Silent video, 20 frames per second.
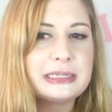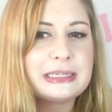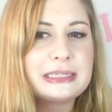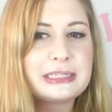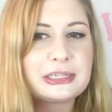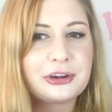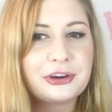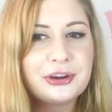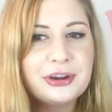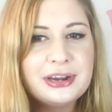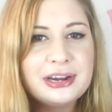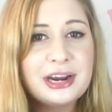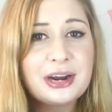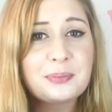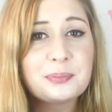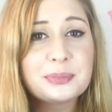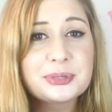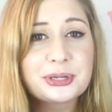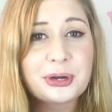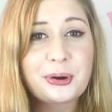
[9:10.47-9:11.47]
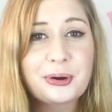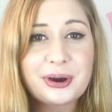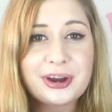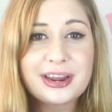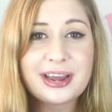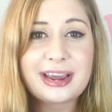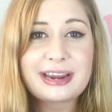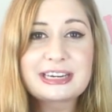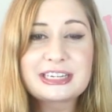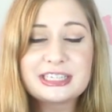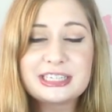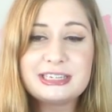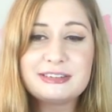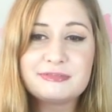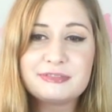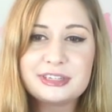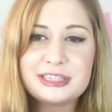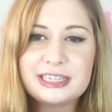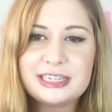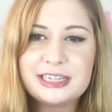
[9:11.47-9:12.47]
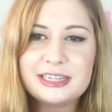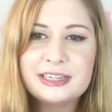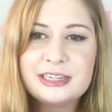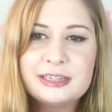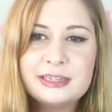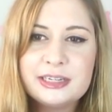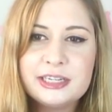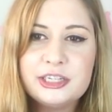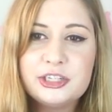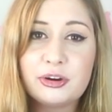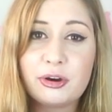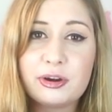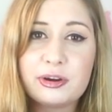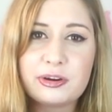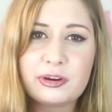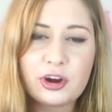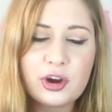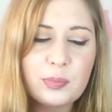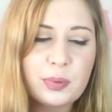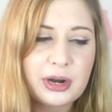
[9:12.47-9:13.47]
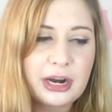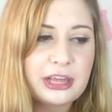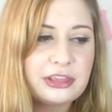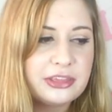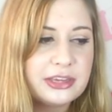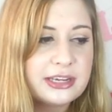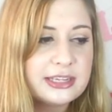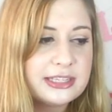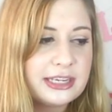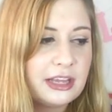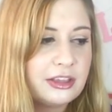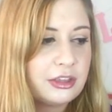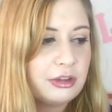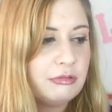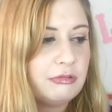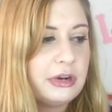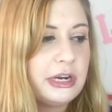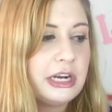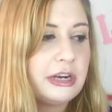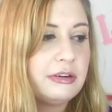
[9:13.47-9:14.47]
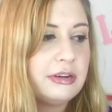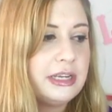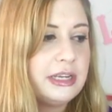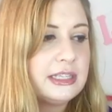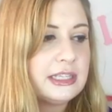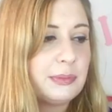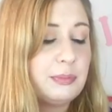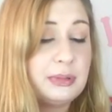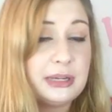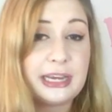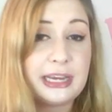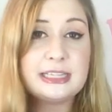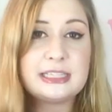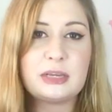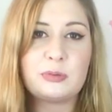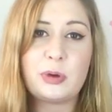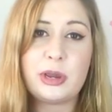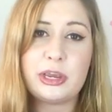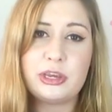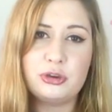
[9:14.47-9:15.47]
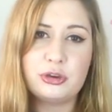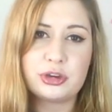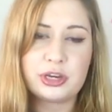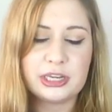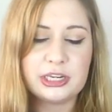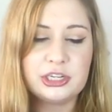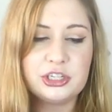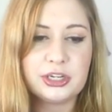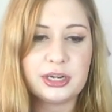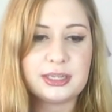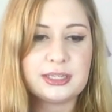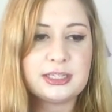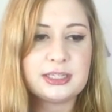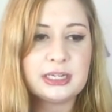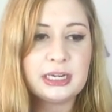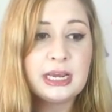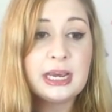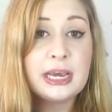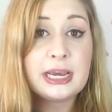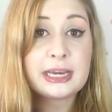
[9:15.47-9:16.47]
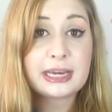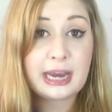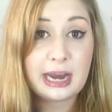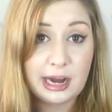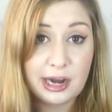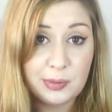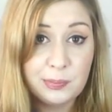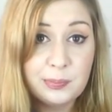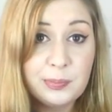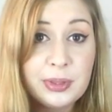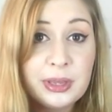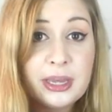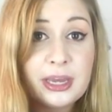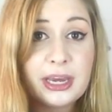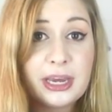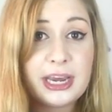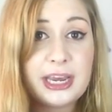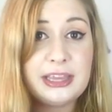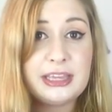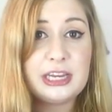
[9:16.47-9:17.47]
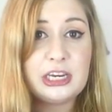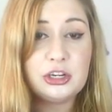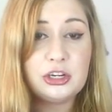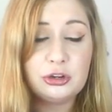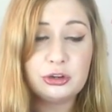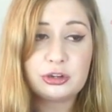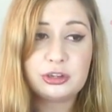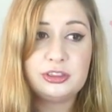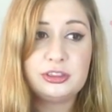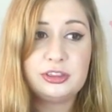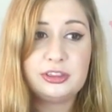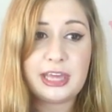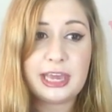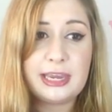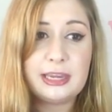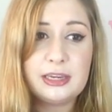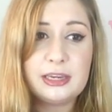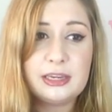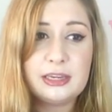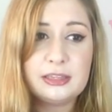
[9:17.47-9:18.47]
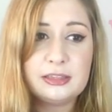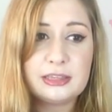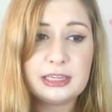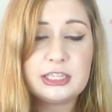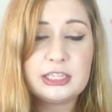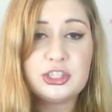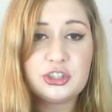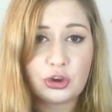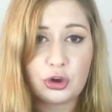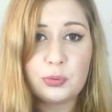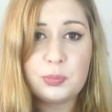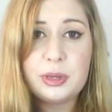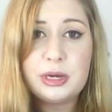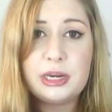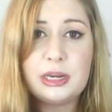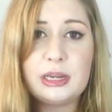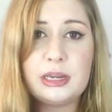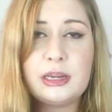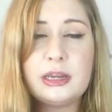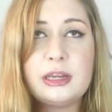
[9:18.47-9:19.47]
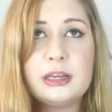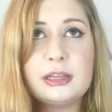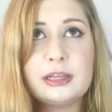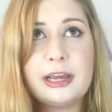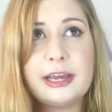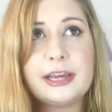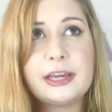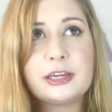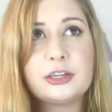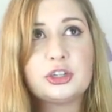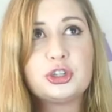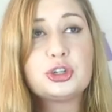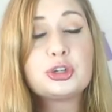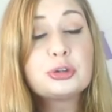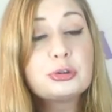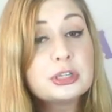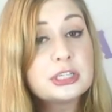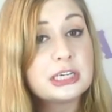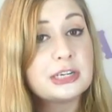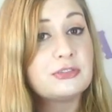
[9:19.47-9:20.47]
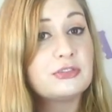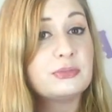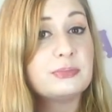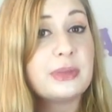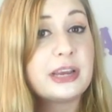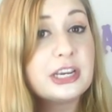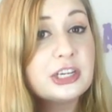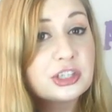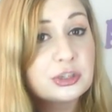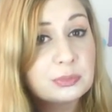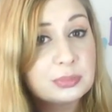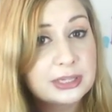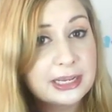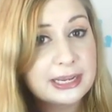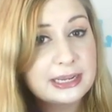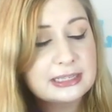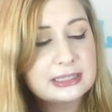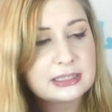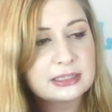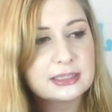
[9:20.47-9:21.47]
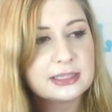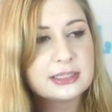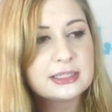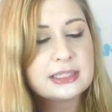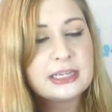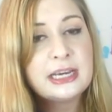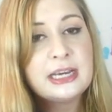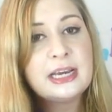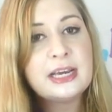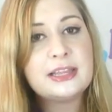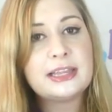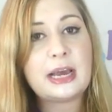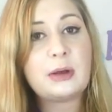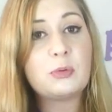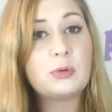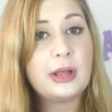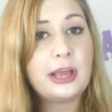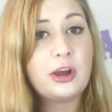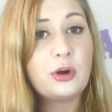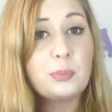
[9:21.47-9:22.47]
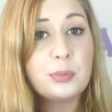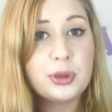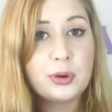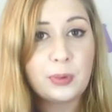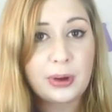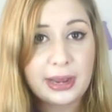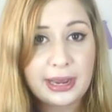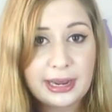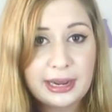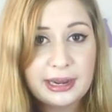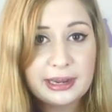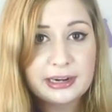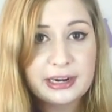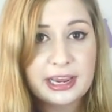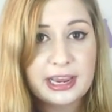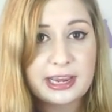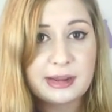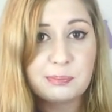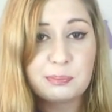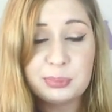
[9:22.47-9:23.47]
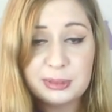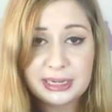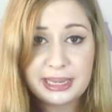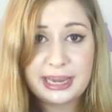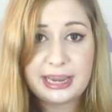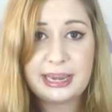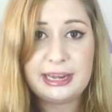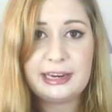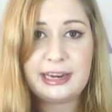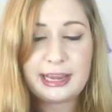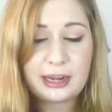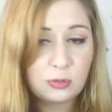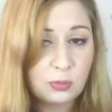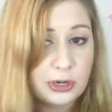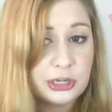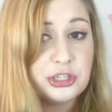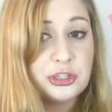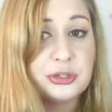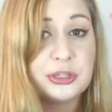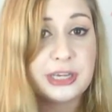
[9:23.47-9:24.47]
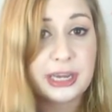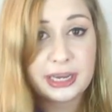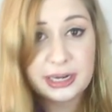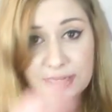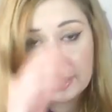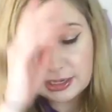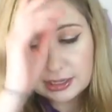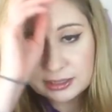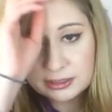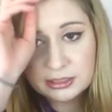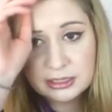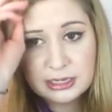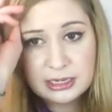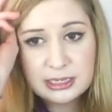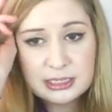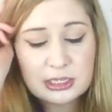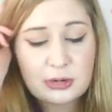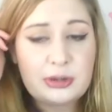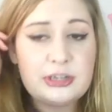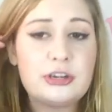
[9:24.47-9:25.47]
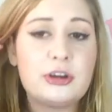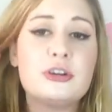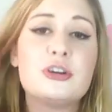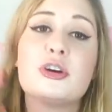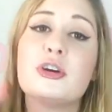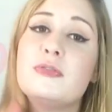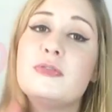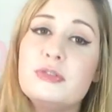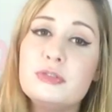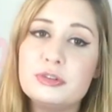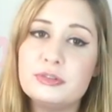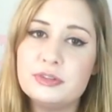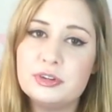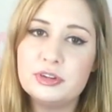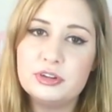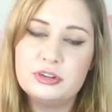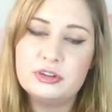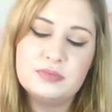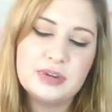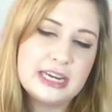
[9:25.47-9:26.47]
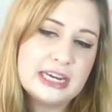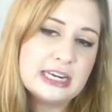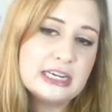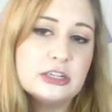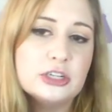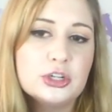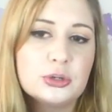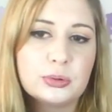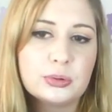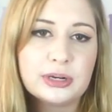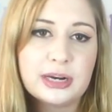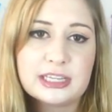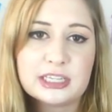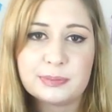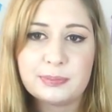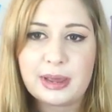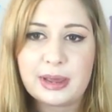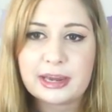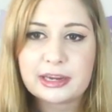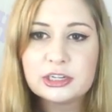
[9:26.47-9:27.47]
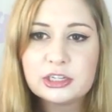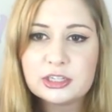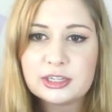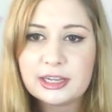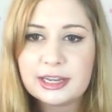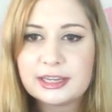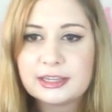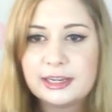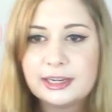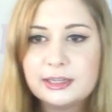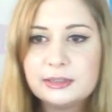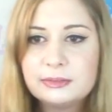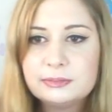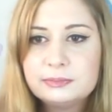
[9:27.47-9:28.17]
So I'm sorry, I actually really don't know, but I think South Korea is a place where you can just come, and then there's so many like tourist information places that will help you out and plan like once you get here. So I don't know if you need to do it as a package like that.